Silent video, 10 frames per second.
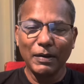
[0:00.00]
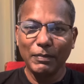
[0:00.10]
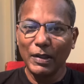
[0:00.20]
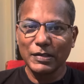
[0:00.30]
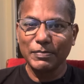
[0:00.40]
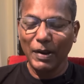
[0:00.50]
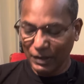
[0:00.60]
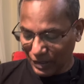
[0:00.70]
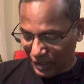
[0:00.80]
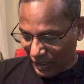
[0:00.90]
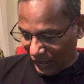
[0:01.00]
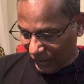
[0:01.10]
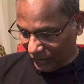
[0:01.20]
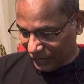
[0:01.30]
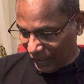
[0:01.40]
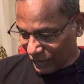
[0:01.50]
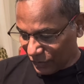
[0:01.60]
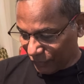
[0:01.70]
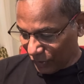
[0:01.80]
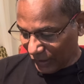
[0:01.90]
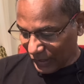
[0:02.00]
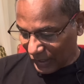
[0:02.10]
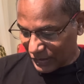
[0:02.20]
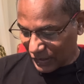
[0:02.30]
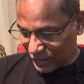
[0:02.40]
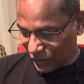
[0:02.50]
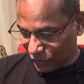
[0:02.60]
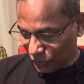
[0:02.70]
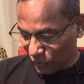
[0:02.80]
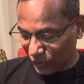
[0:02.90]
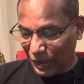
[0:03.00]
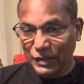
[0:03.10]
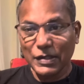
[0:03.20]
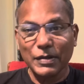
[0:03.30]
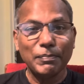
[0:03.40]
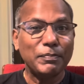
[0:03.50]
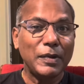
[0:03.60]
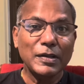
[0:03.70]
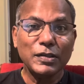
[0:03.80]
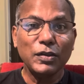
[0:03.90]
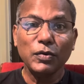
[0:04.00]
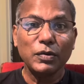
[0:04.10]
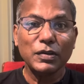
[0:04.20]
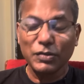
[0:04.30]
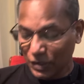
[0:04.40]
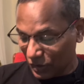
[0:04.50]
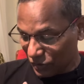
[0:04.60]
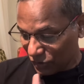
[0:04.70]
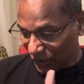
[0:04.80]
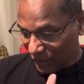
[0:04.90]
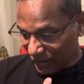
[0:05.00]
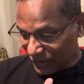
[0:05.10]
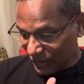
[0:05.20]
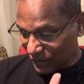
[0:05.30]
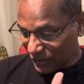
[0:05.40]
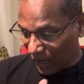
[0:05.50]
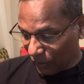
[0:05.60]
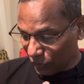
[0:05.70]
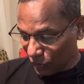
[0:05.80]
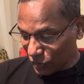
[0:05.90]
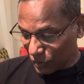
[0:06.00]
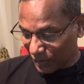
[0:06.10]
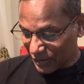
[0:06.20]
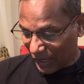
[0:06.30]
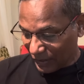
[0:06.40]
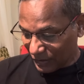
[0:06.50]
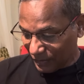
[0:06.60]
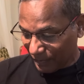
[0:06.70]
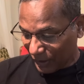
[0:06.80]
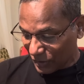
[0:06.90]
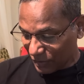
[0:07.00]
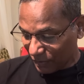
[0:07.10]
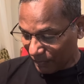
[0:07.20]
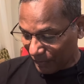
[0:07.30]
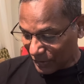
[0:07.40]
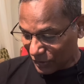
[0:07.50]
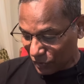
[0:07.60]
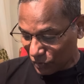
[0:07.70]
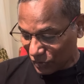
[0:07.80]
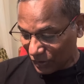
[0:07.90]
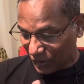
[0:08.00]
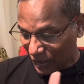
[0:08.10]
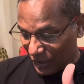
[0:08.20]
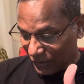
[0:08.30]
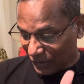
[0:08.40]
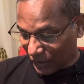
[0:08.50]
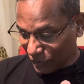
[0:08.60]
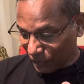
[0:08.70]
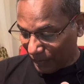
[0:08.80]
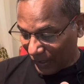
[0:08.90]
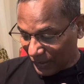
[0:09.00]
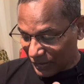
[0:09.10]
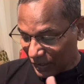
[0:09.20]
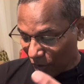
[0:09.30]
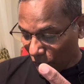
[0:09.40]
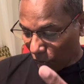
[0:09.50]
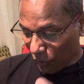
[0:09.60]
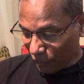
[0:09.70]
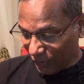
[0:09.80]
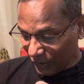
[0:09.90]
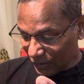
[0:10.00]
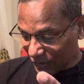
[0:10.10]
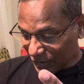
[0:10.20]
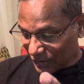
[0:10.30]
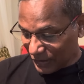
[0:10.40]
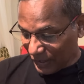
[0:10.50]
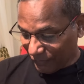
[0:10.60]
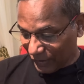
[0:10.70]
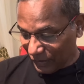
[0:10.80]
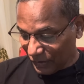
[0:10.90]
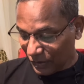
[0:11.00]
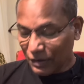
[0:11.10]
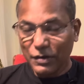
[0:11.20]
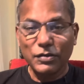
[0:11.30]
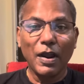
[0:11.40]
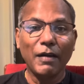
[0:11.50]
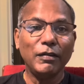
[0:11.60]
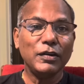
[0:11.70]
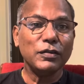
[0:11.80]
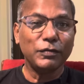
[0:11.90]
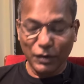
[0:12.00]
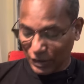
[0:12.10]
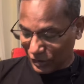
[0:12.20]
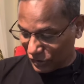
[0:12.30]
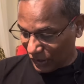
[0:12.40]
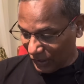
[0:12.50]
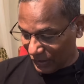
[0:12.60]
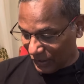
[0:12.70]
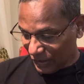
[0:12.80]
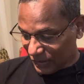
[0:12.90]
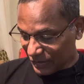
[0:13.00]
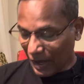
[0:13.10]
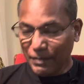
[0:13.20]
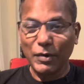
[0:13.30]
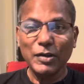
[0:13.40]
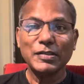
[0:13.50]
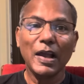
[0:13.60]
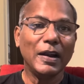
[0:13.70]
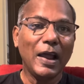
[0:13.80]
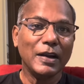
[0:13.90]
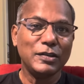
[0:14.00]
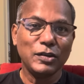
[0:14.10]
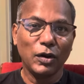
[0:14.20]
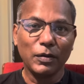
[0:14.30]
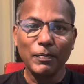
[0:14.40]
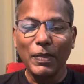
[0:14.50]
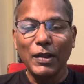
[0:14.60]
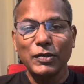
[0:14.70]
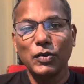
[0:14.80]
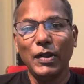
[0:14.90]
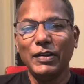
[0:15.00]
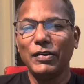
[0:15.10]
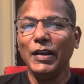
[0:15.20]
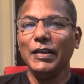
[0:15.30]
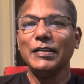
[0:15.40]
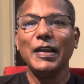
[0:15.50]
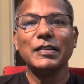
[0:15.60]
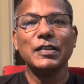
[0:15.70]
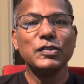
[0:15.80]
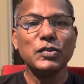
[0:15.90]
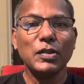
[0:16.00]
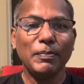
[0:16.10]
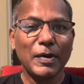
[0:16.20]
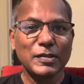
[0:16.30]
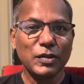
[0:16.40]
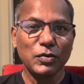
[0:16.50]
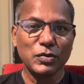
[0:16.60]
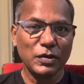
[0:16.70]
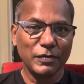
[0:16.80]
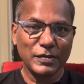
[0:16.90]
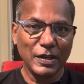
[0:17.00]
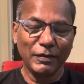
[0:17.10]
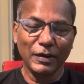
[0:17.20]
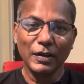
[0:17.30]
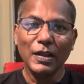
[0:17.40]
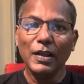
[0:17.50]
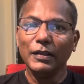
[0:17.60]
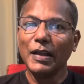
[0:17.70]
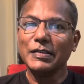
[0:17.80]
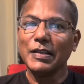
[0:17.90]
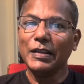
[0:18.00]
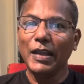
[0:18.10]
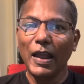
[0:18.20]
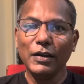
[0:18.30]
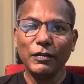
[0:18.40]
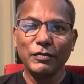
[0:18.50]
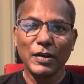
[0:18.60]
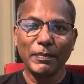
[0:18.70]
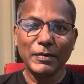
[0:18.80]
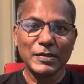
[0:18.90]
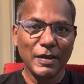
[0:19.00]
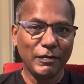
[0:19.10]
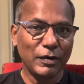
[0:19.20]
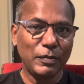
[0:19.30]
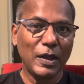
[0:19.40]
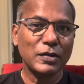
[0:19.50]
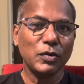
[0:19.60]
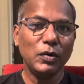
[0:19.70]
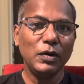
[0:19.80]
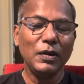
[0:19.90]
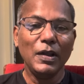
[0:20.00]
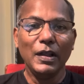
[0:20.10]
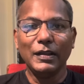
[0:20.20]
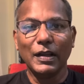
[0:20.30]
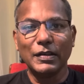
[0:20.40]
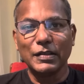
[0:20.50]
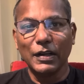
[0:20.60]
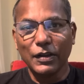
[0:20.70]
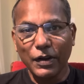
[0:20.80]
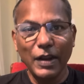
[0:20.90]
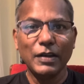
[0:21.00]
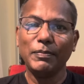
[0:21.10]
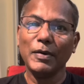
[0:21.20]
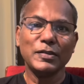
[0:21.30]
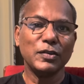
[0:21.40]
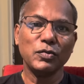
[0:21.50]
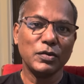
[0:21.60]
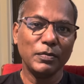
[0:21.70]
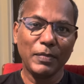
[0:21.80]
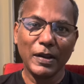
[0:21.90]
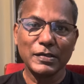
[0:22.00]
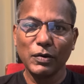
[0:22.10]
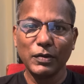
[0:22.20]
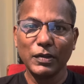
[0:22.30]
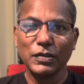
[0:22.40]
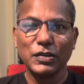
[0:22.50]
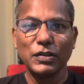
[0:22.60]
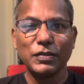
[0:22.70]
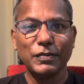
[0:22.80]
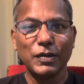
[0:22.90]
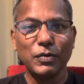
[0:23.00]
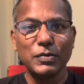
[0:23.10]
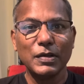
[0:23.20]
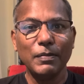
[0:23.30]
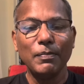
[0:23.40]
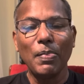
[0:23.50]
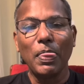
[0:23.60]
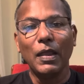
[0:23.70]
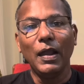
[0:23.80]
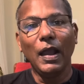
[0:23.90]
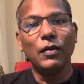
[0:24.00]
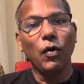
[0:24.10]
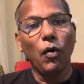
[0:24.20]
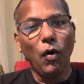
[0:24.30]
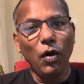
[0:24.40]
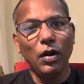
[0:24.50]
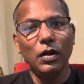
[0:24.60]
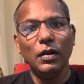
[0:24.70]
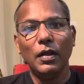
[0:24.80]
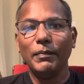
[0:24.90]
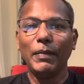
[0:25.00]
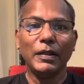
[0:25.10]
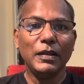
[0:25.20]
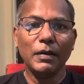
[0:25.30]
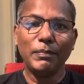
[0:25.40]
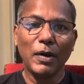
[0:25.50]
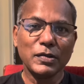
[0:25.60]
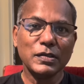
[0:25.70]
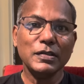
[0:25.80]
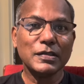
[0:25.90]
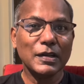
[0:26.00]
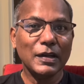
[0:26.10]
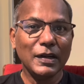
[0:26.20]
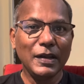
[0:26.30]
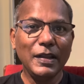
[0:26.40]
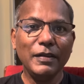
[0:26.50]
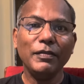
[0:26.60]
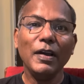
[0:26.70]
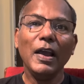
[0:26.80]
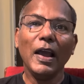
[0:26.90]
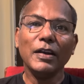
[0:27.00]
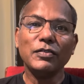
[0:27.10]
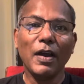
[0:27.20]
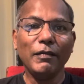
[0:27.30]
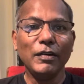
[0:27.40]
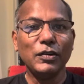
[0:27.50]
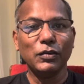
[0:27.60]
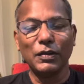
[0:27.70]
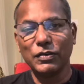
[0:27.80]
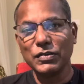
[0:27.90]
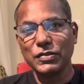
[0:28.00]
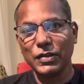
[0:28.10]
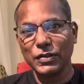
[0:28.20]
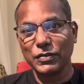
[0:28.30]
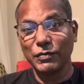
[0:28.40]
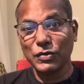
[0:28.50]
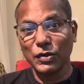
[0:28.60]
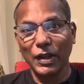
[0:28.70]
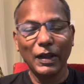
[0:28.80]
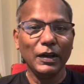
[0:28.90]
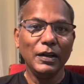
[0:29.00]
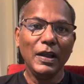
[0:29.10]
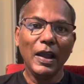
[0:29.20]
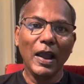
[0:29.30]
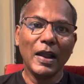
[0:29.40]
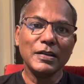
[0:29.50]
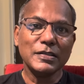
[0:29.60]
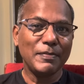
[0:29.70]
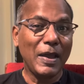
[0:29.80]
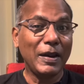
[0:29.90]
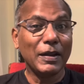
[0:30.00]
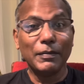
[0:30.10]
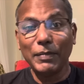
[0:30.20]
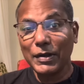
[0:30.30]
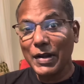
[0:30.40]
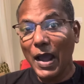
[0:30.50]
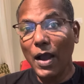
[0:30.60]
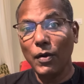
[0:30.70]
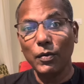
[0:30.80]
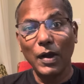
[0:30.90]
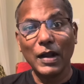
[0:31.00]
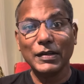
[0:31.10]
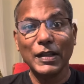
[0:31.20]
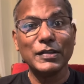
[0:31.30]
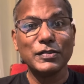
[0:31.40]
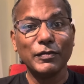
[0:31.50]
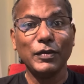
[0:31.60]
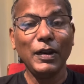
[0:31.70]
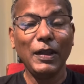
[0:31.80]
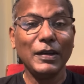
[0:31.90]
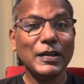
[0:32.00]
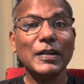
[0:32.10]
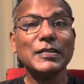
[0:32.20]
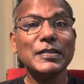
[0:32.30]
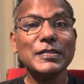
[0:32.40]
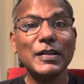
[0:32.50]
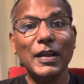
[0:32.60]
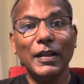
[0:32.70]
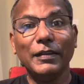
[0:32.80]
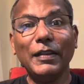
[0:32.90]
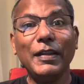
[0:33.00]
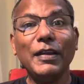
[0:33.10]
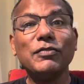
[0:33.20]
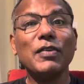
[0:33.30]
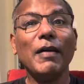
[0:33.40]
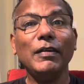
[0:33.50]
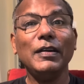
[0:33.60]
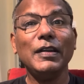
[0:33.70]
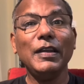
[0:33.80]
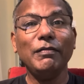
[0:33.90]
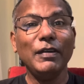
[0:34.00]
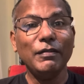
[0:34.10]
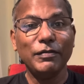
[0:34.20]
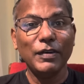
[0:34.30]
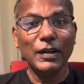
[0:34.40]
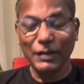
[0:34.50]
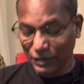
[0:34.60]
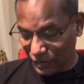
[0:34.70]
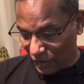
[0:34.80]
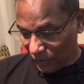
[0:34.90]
Let me explain. The text of today tells us that the persecuted church, it says, "Now those who were scattered because of the persecution that took place over Stephen traveled to Phoenicia, Cyprus, and Antioch." So it really takes us to the persecution of Stephen. That's at the end of chapter 7. We are told that a great persecution breaks out in the church of Jerusalem, and all but the apostles leave and travel to the districts of Judea and Samaria. But now our text of today tells us that they traveled even further.